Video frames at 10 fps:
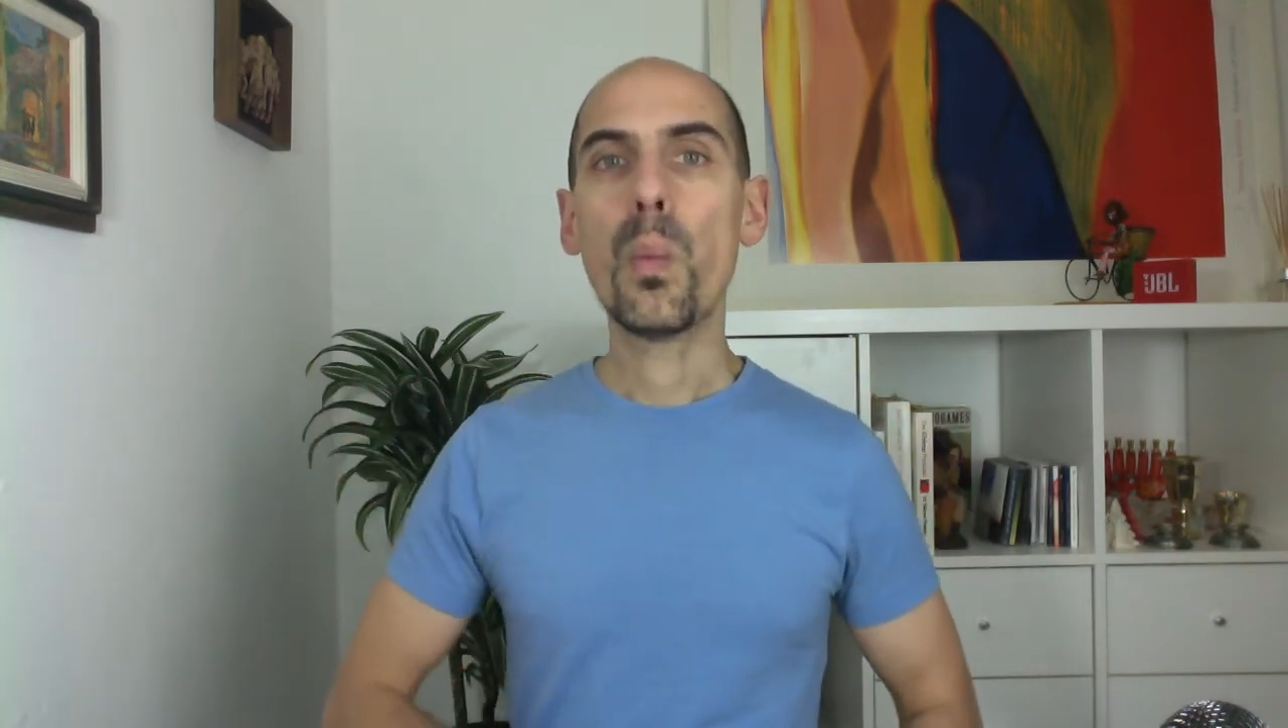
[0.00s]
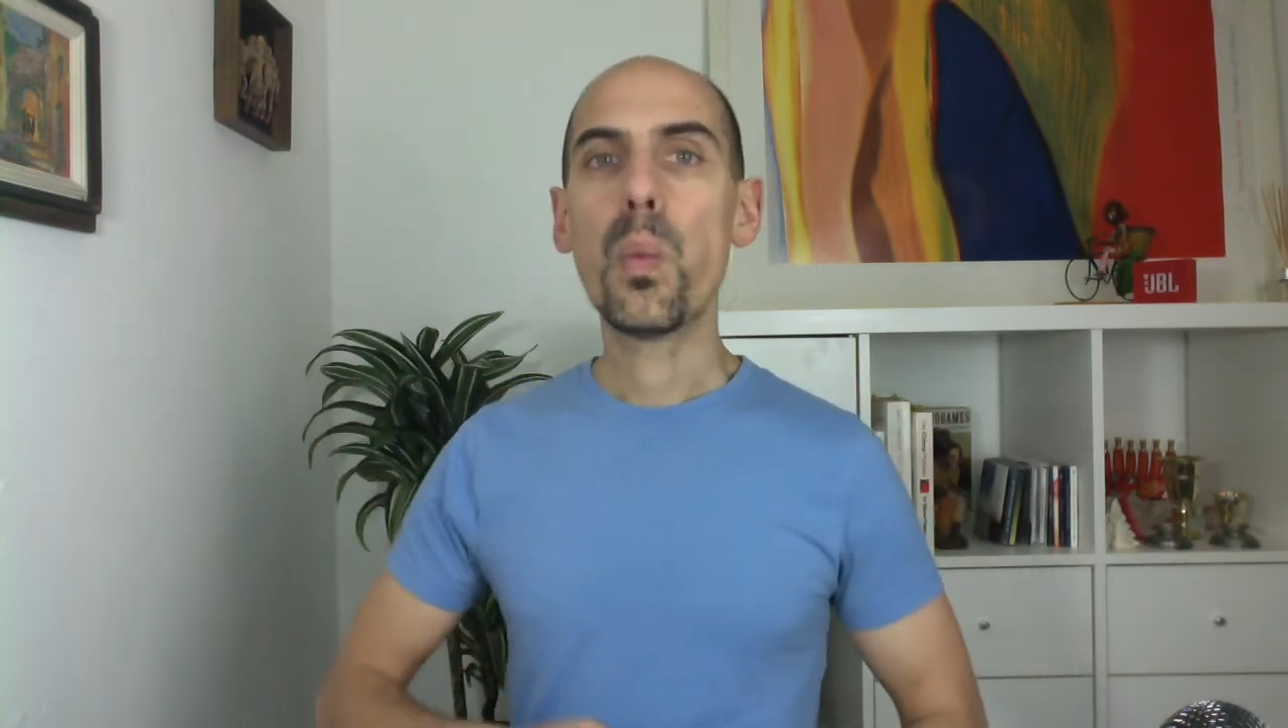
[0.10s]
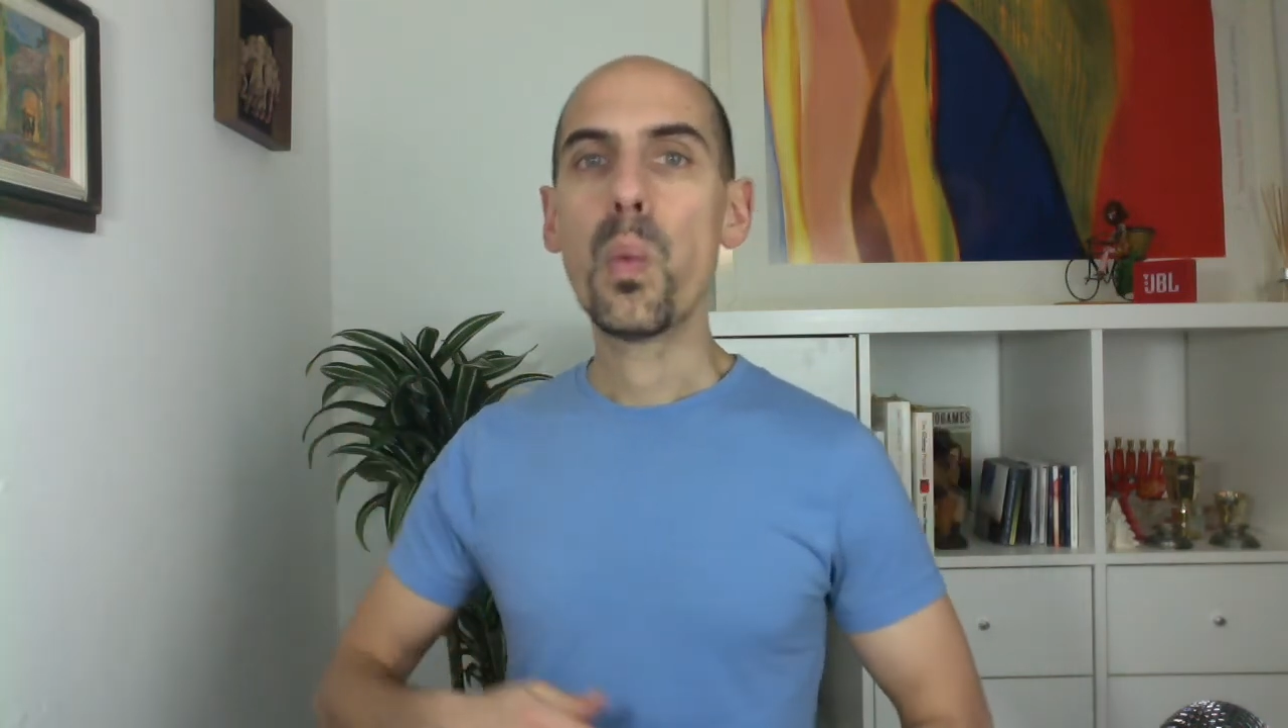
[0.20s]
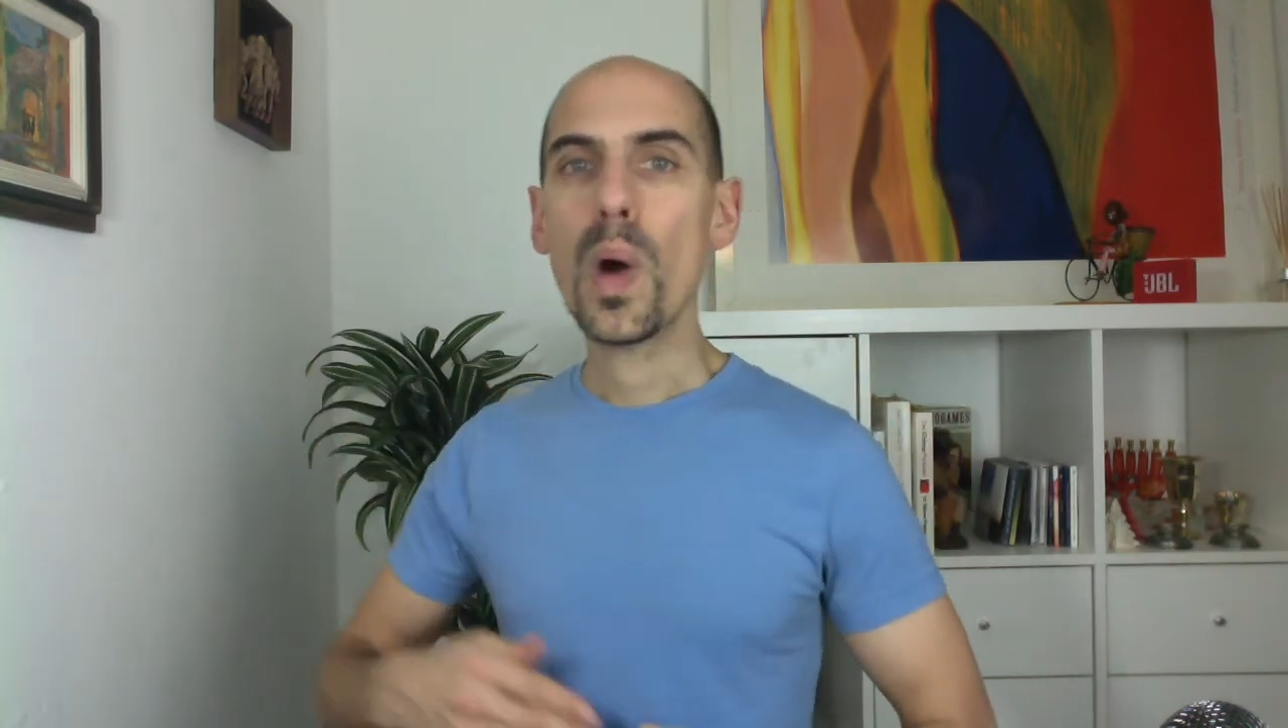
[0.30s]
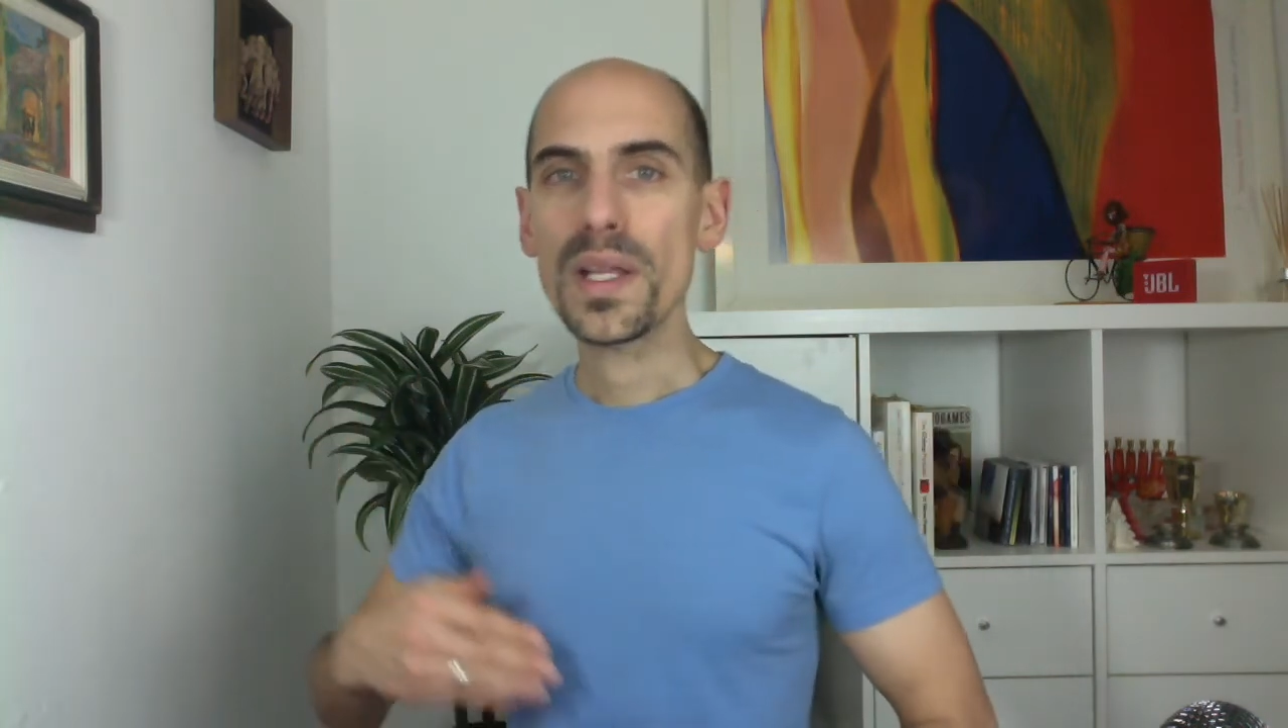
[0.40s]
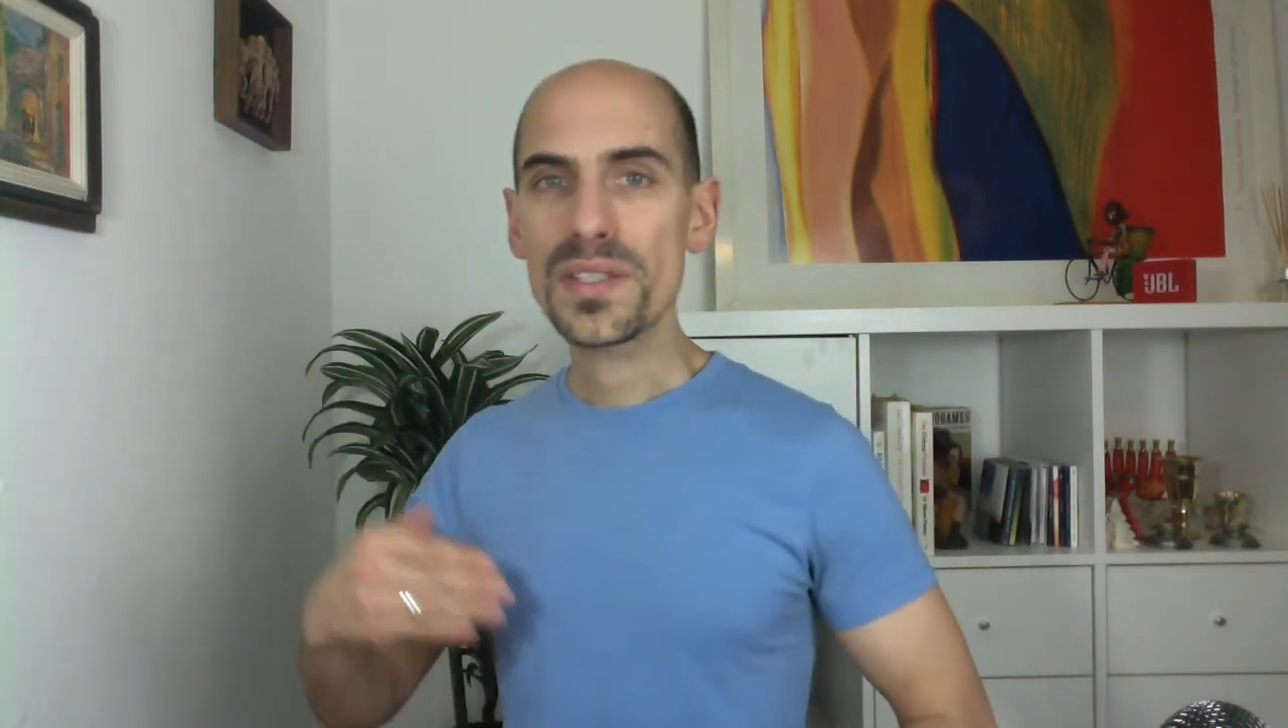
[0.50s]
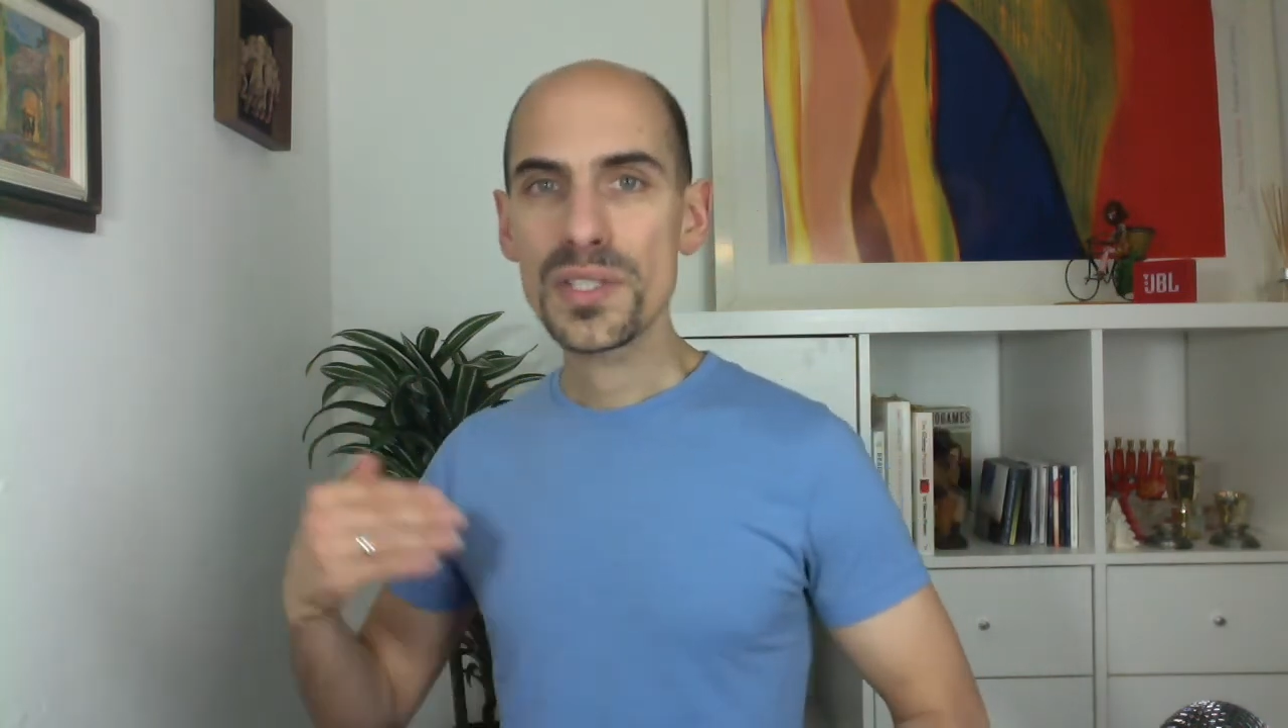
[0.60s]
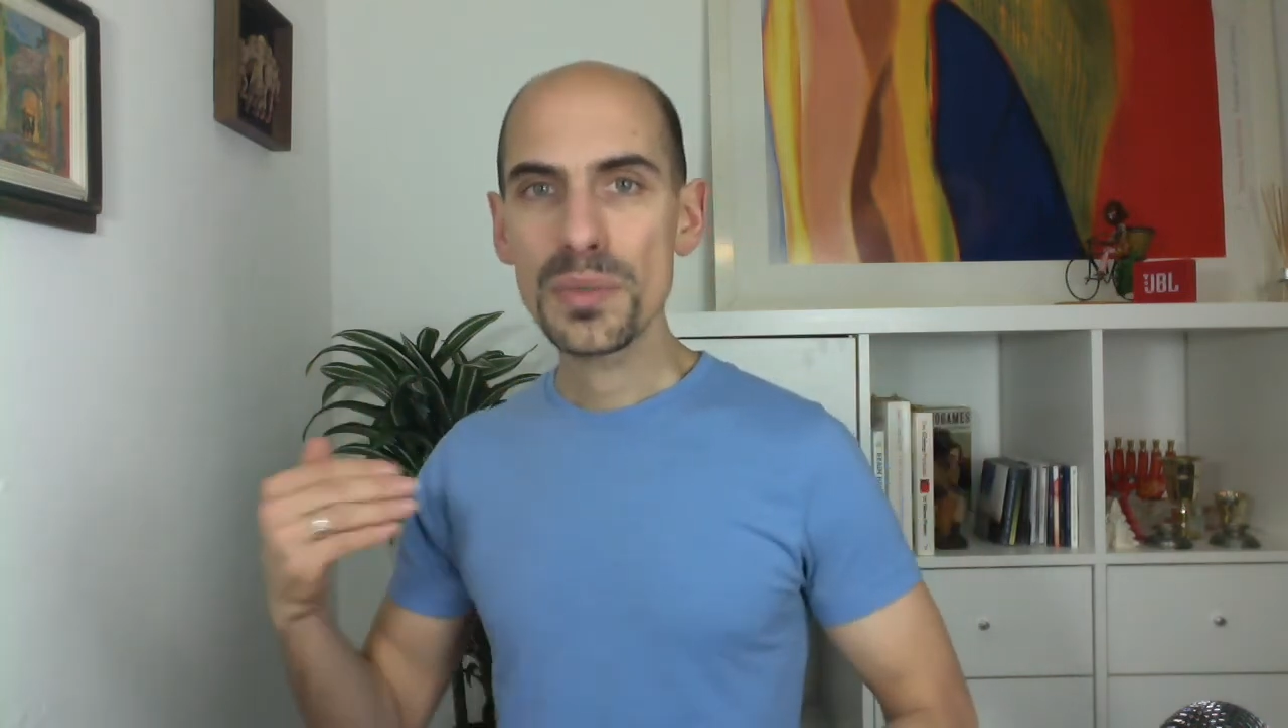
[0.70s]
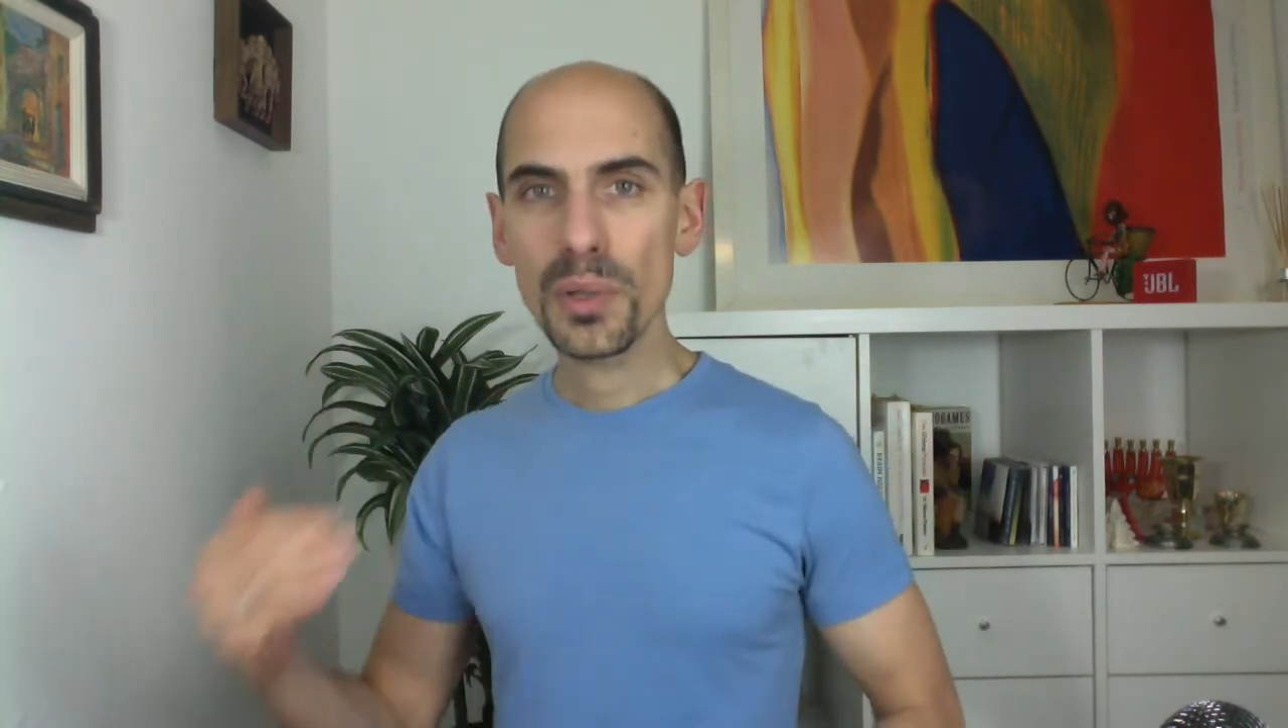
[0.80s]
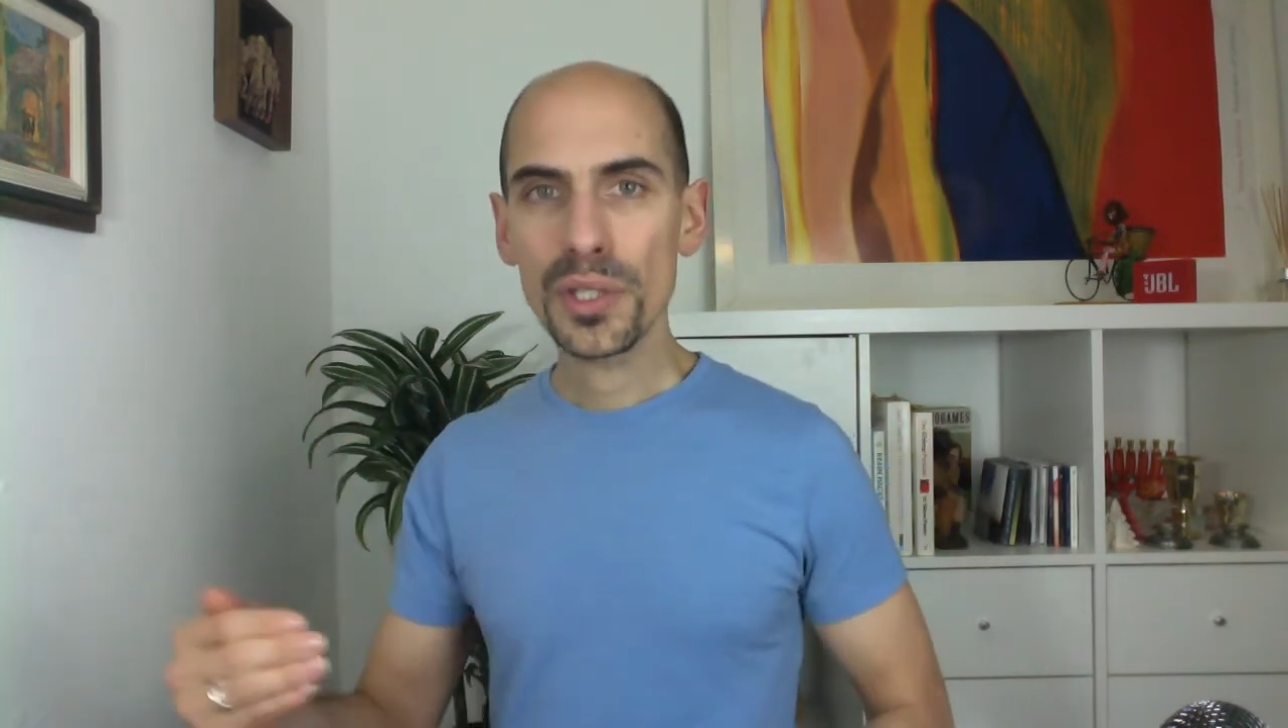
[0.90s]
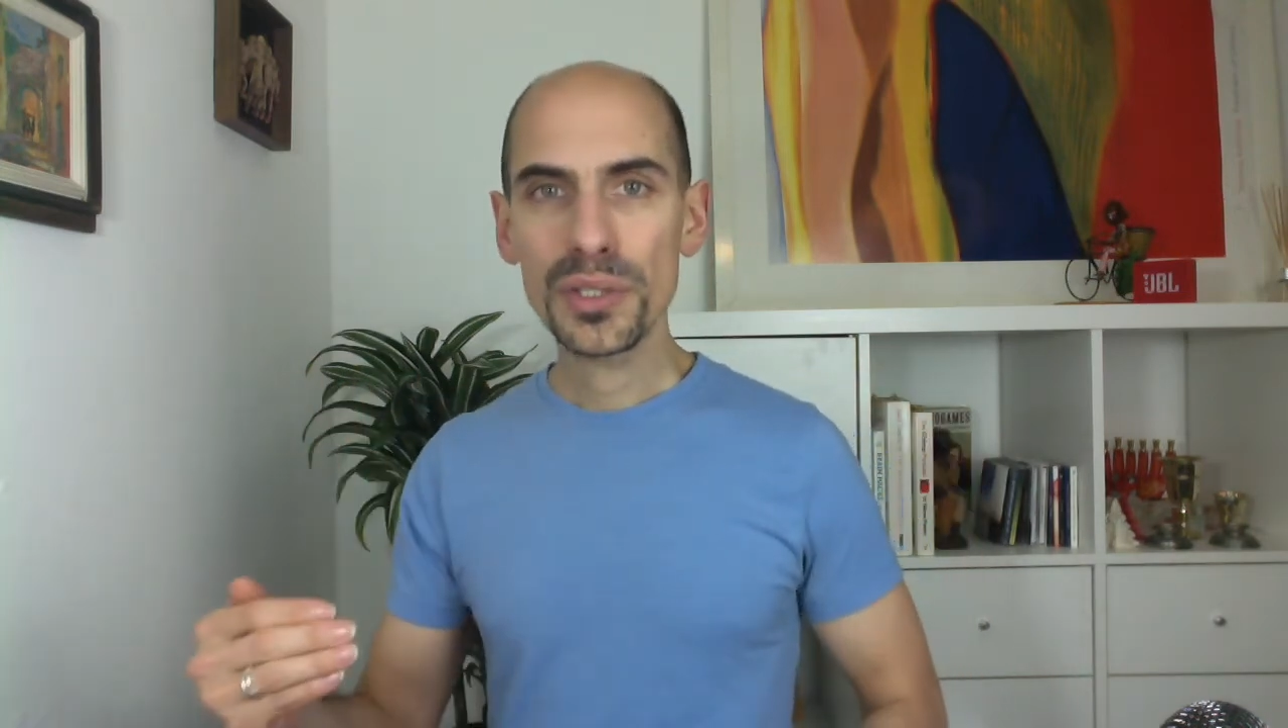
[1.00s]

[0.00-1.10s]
what you want